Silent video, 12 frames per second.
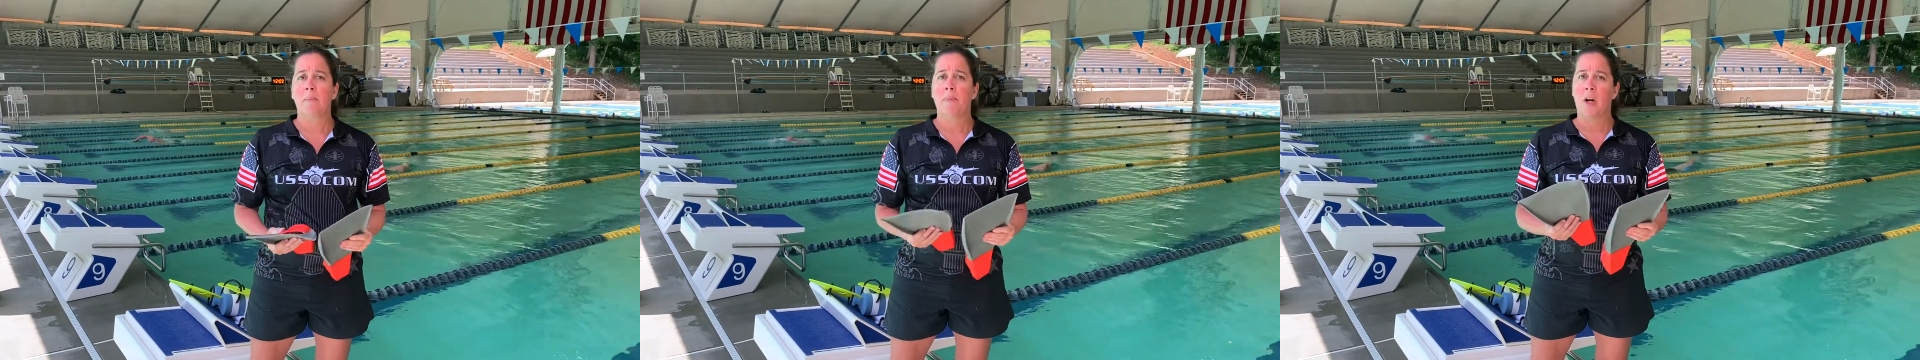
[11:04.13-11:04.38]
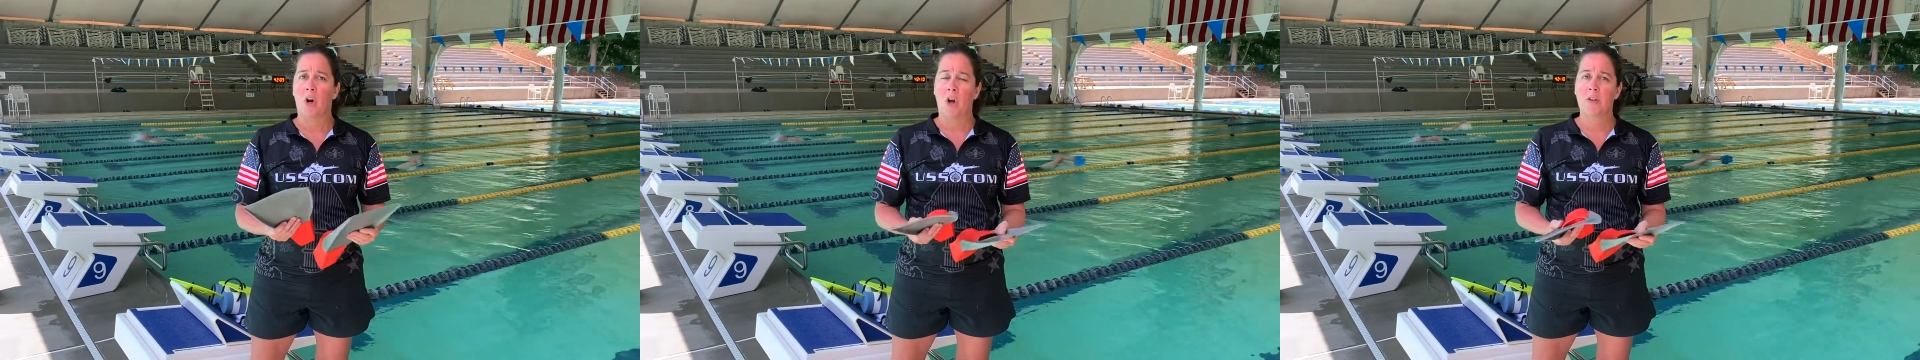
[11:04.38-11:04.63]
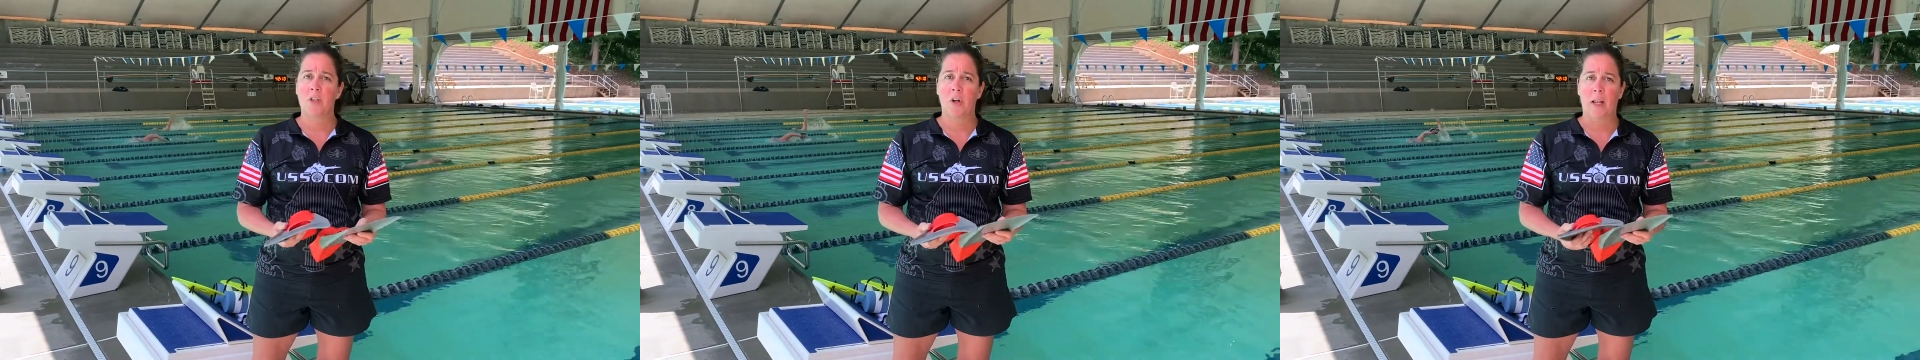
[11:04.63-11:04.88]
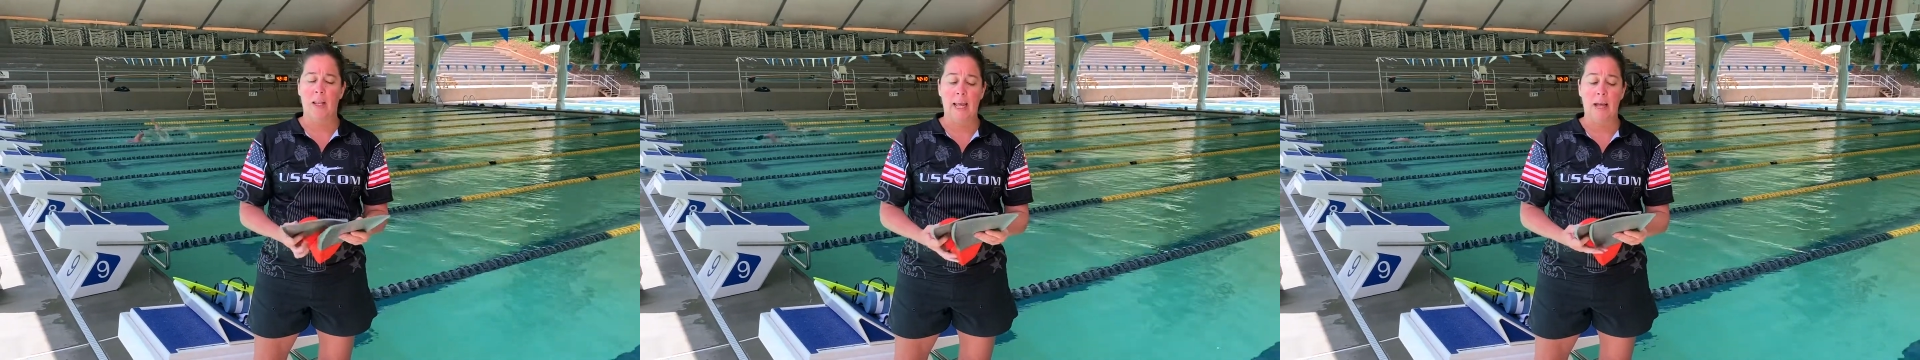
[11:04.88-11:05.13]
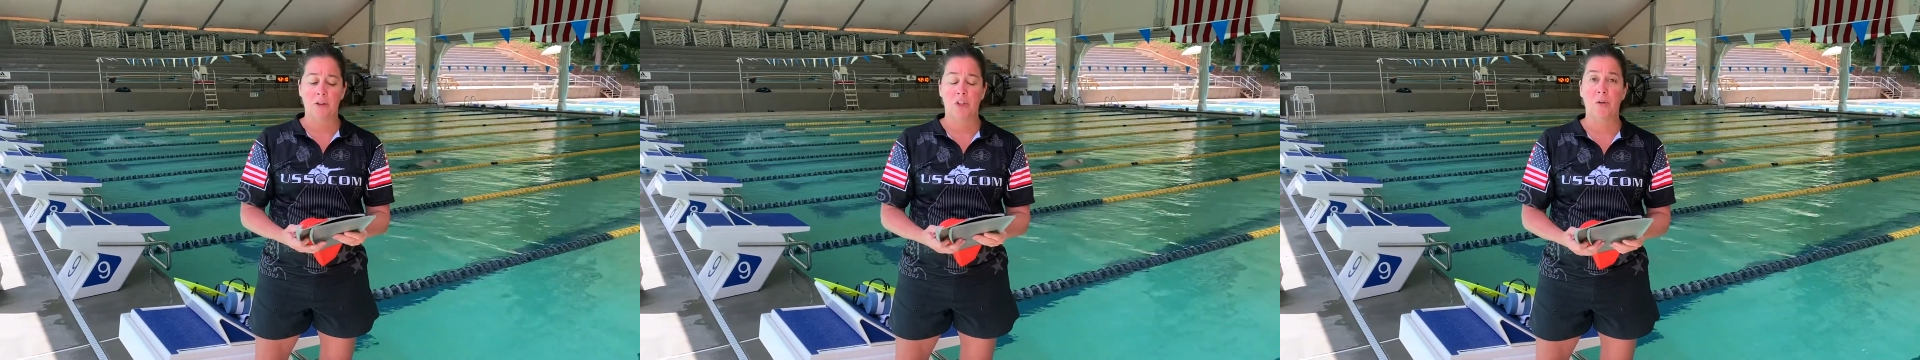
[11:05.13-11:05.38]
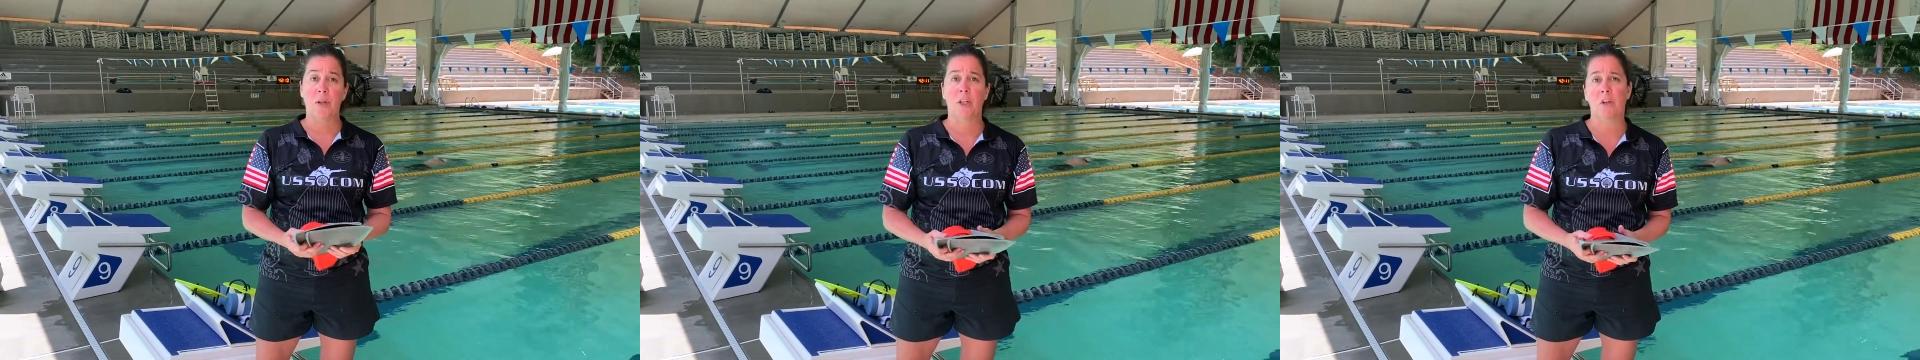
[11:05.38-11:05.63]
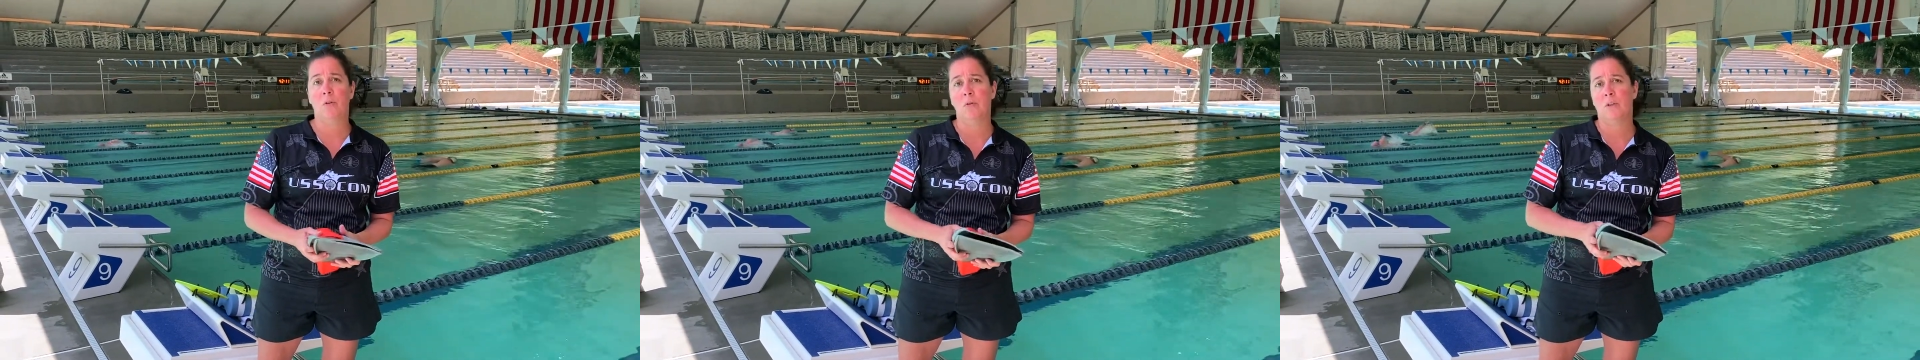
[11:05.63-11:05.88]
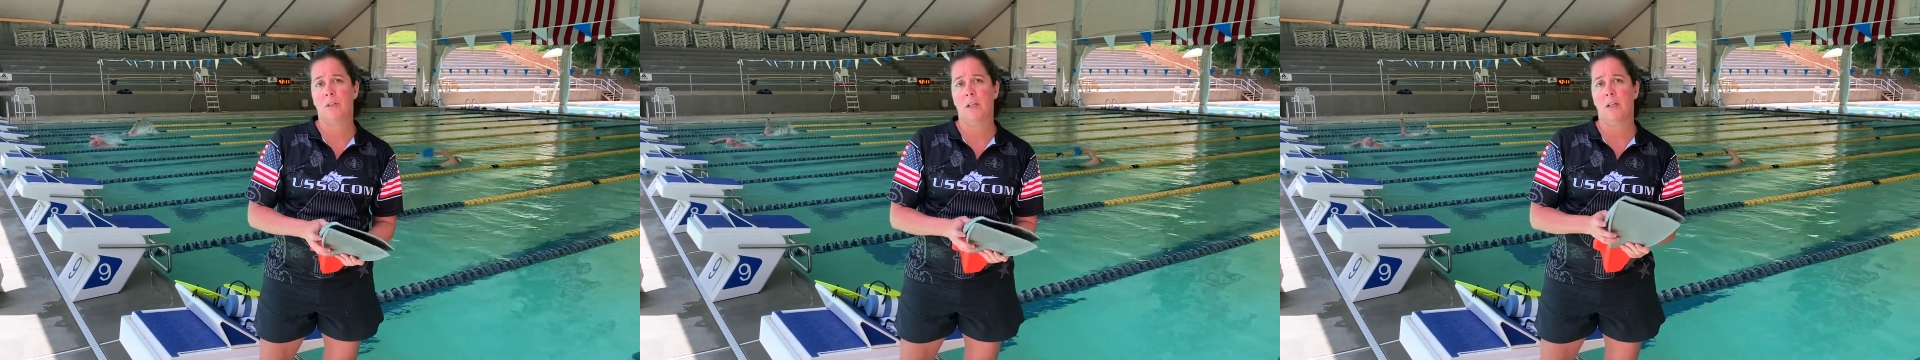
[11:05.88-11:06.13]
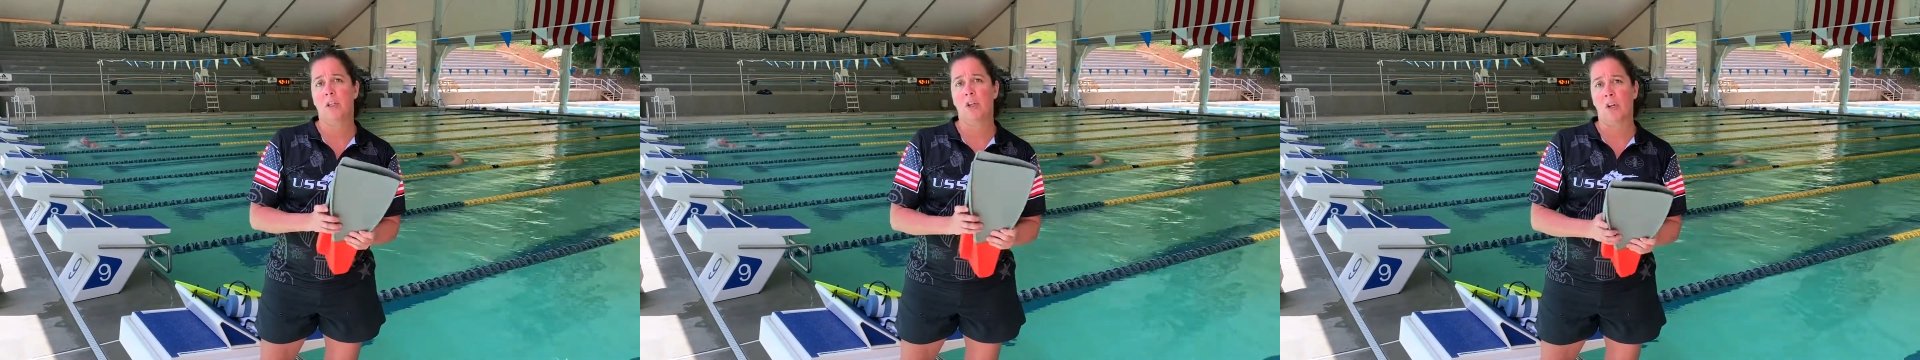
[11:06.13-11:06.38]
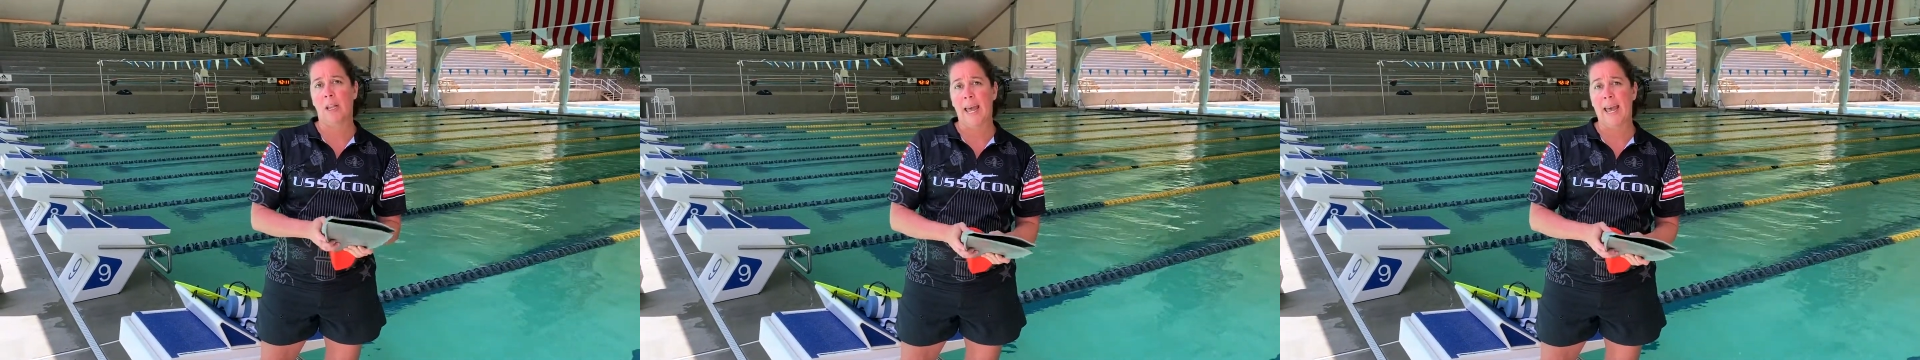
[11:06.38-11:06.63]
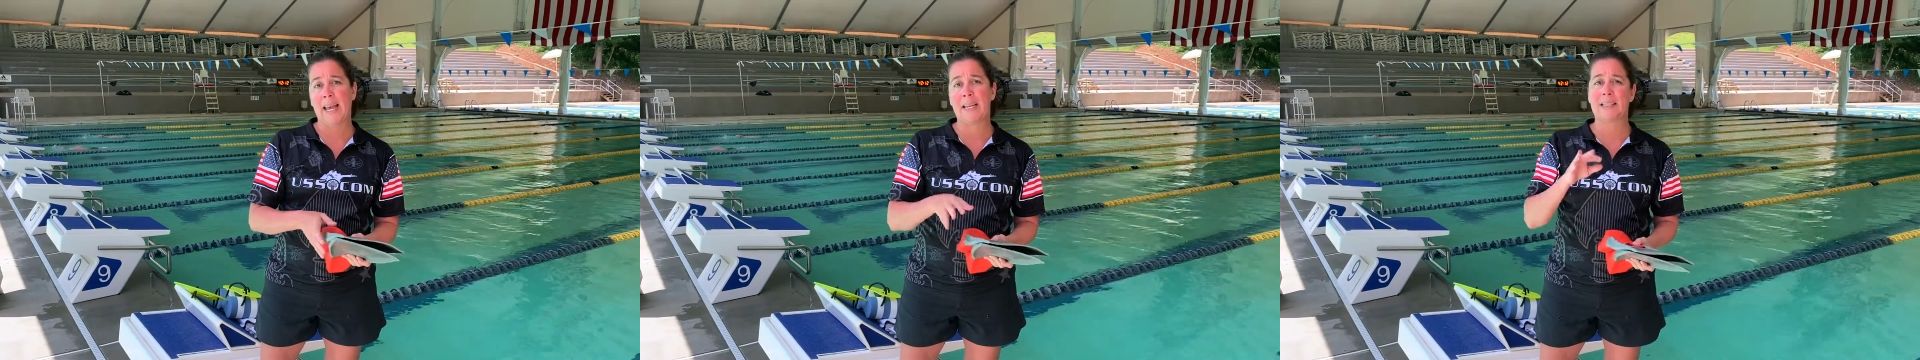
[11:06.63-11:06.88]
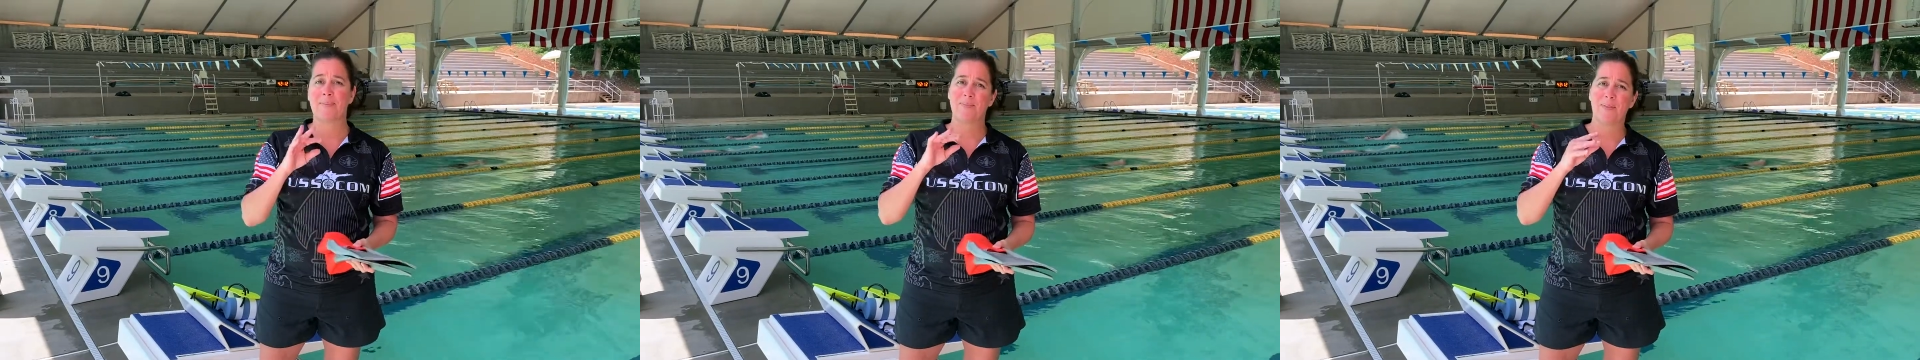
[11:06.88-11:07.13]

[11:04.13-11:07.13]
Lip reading: They're also allows you to use your legs